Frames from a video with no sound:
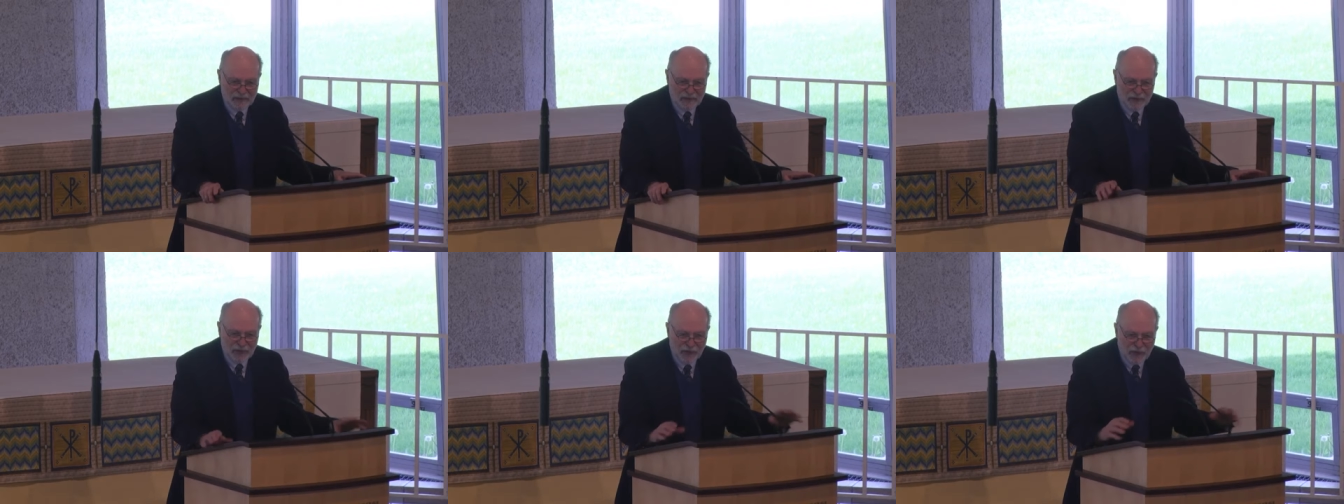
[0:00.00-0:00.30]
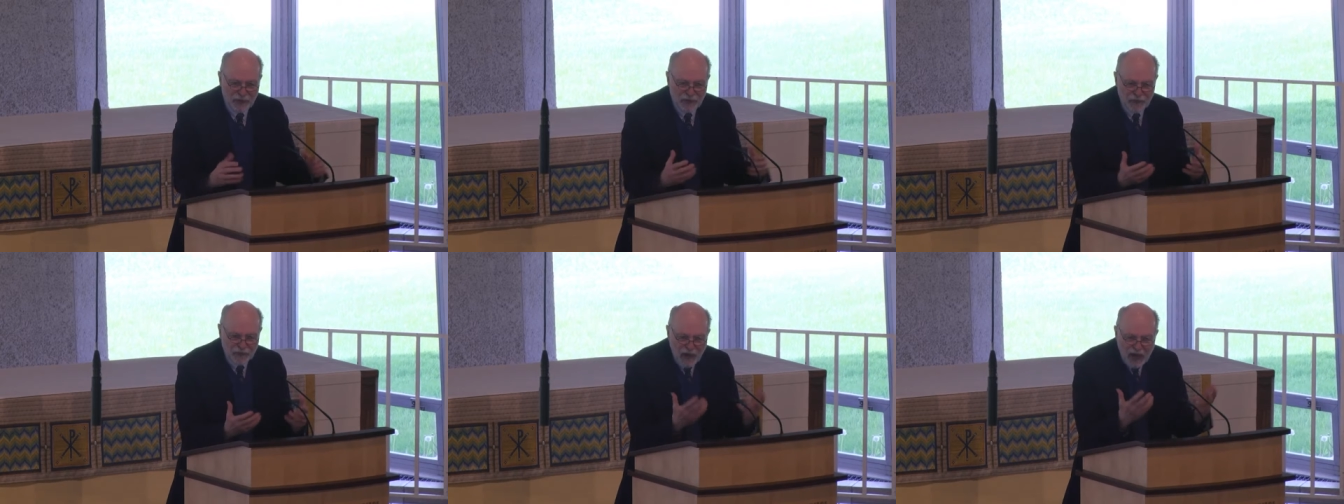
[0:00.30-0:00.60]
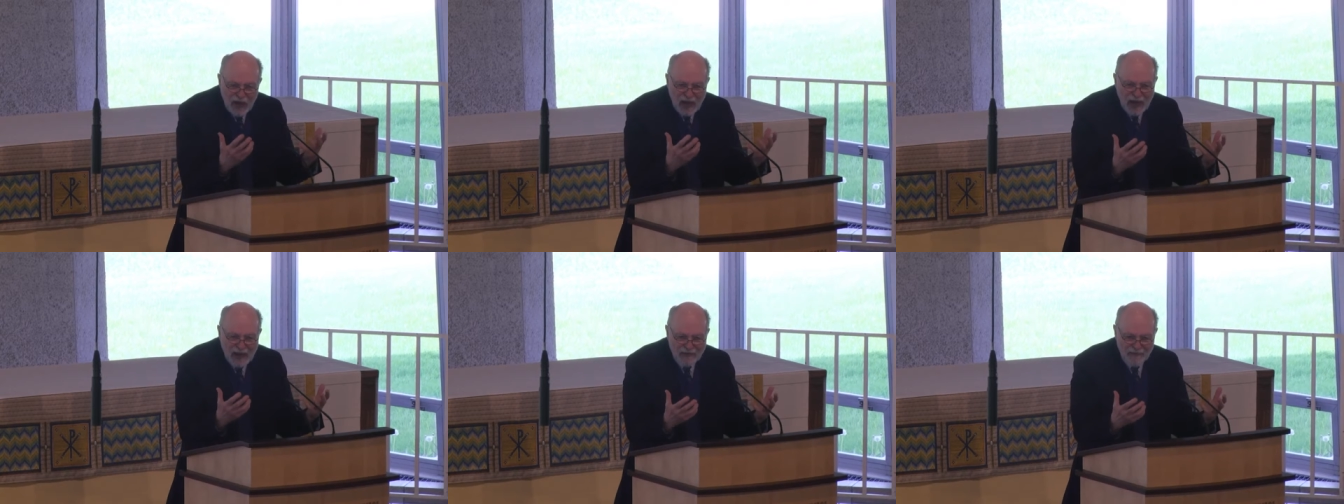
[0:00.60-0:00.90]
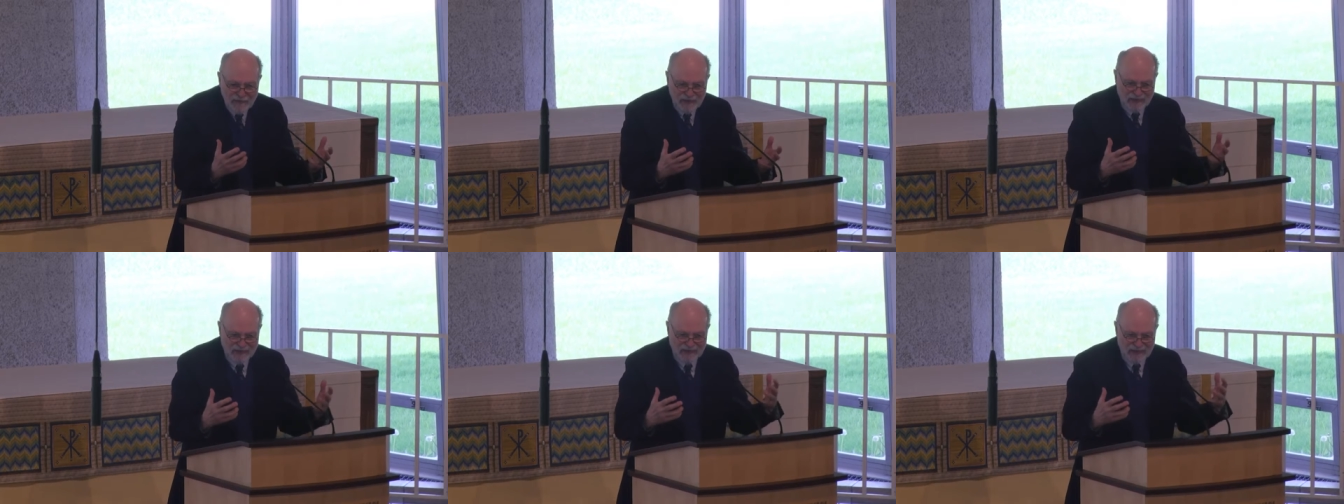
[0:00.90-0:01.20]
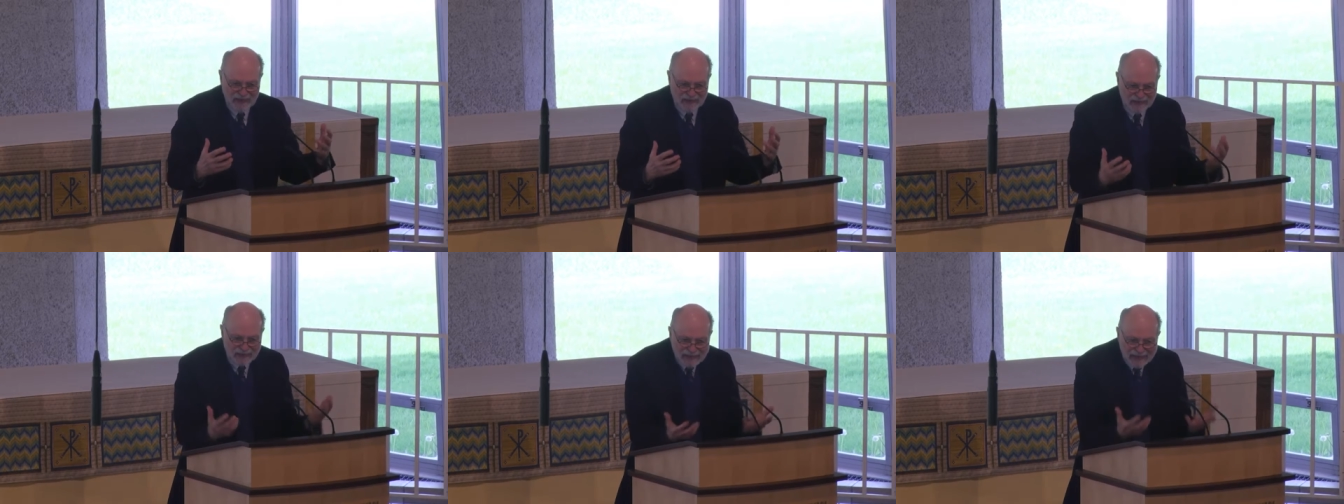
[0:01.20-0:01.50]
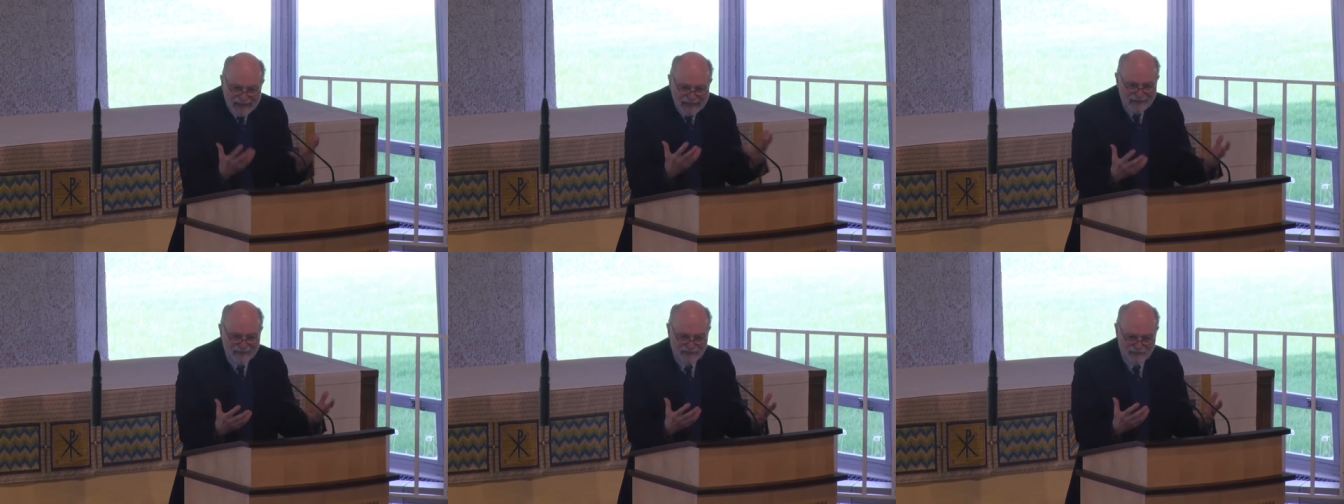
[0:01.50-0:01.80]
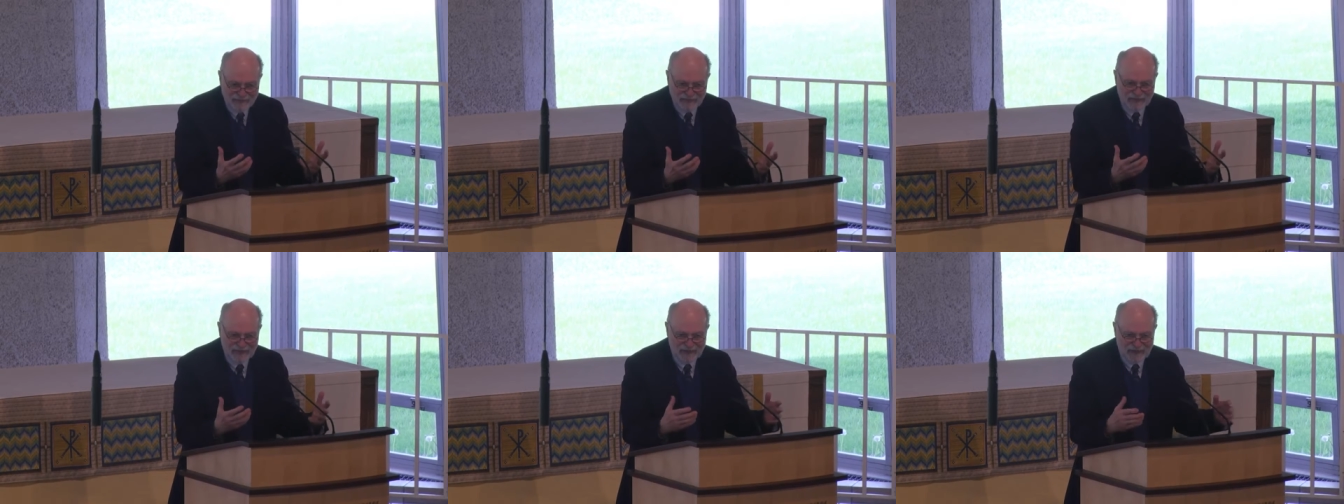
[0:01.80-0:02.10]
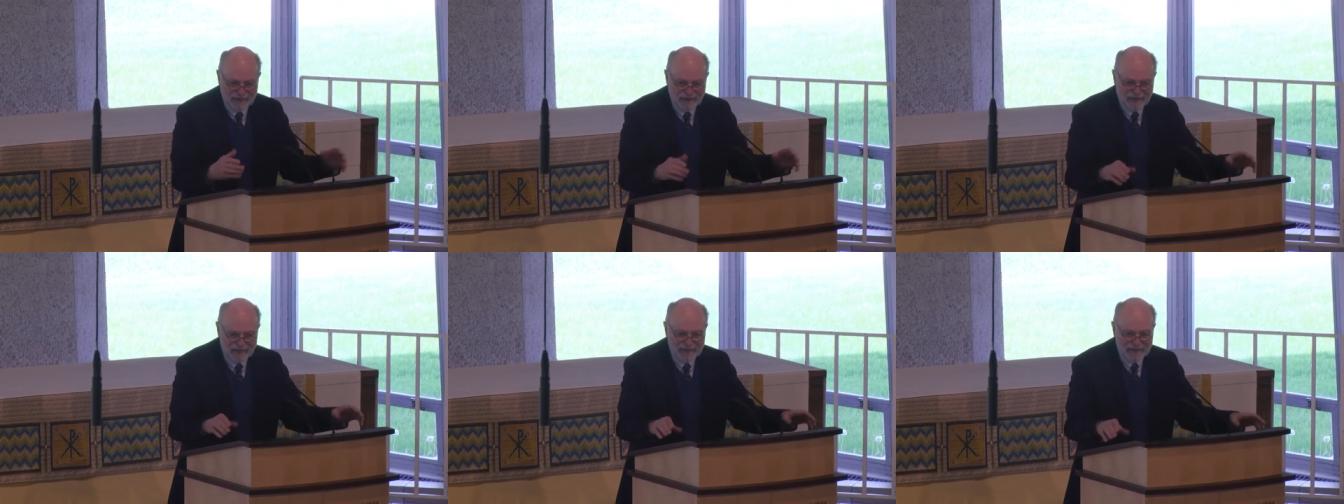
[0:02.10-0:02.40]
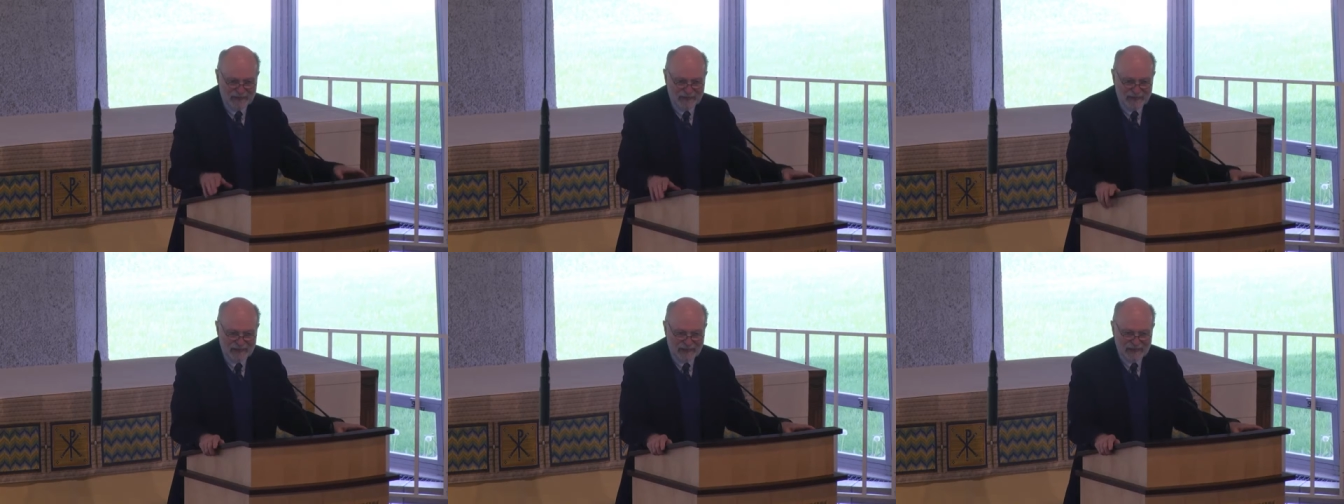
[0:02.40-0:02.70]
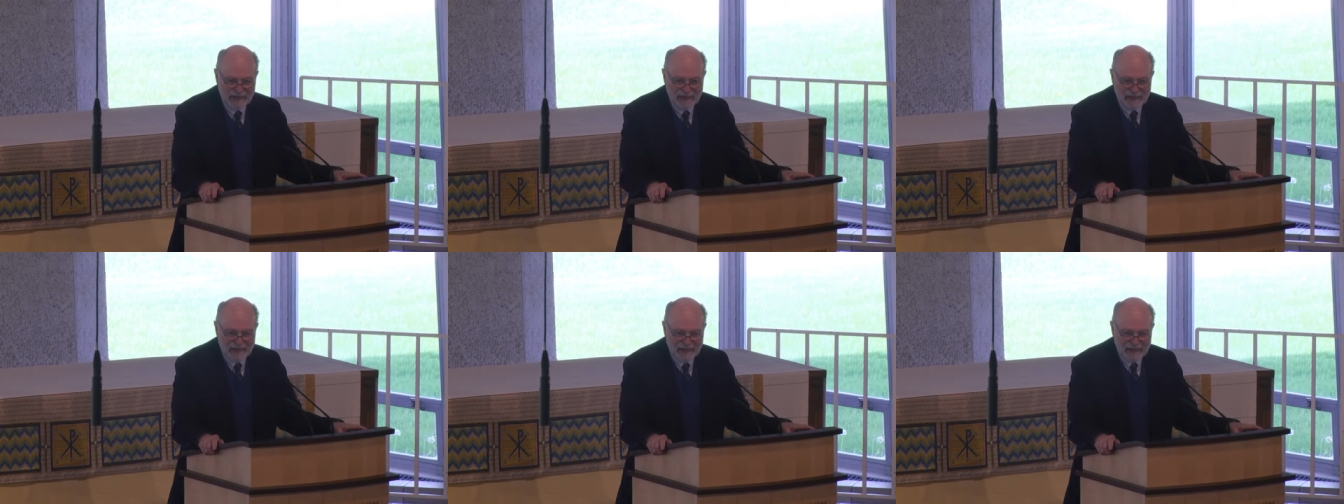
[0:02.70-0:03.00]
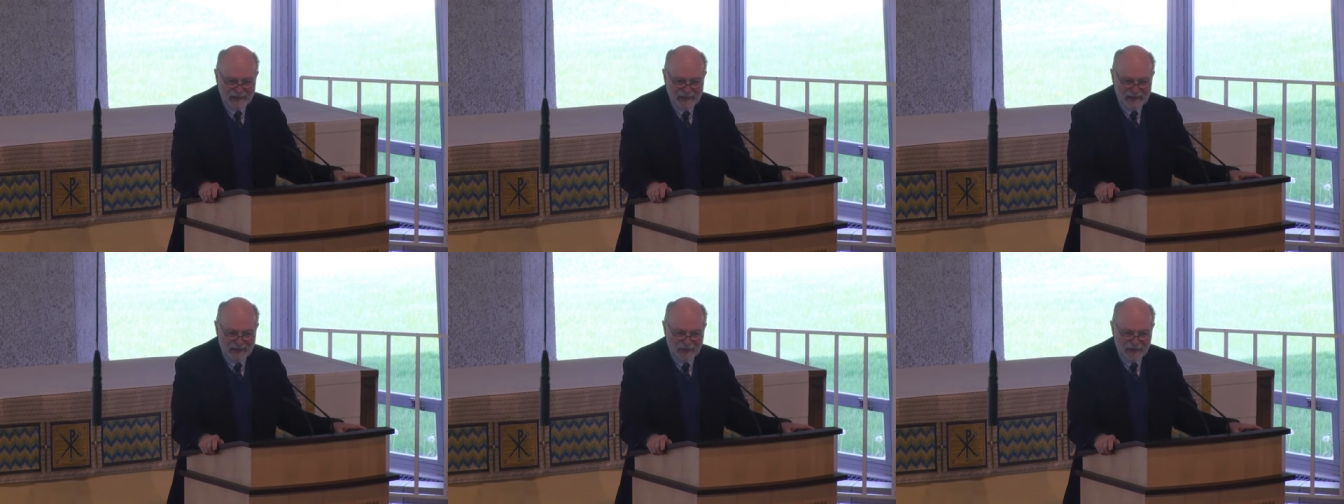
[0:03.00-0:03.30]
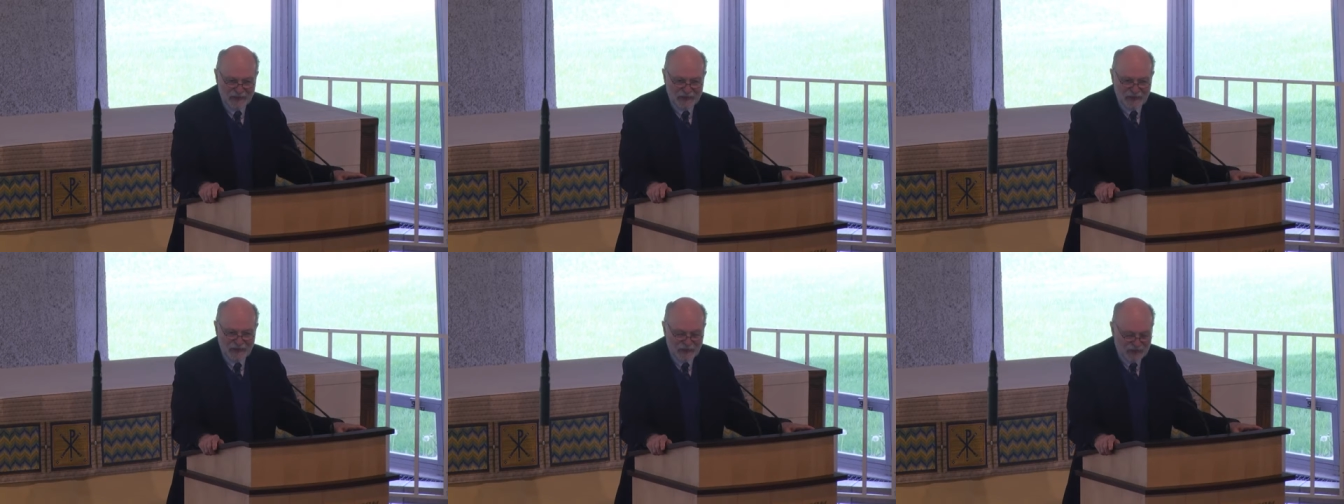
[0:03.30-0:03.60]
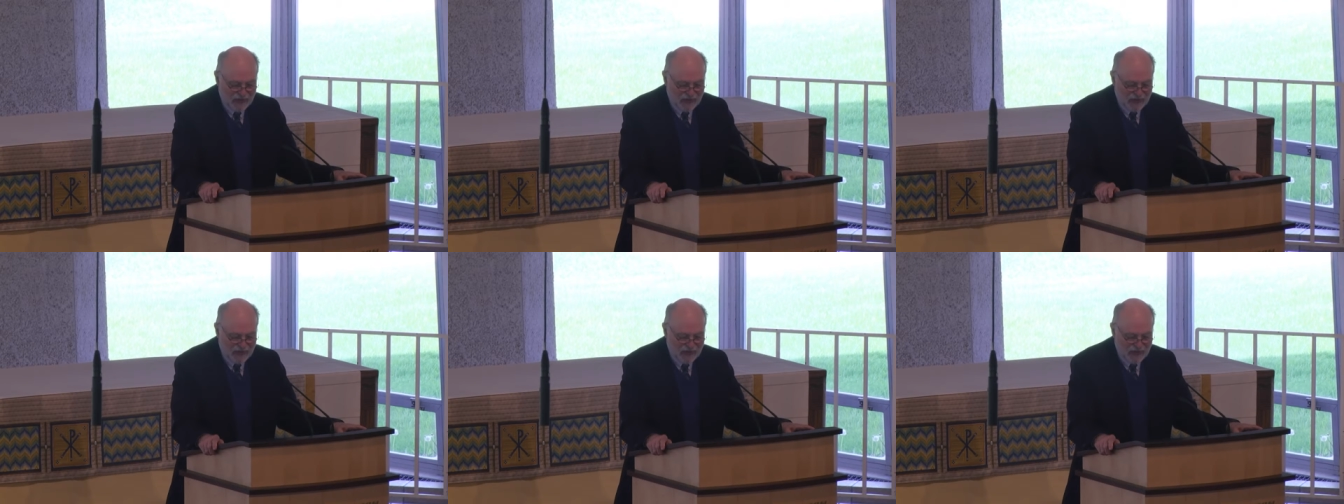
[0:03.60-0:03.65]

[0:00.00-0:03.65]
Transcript: to thrive and to live. That's the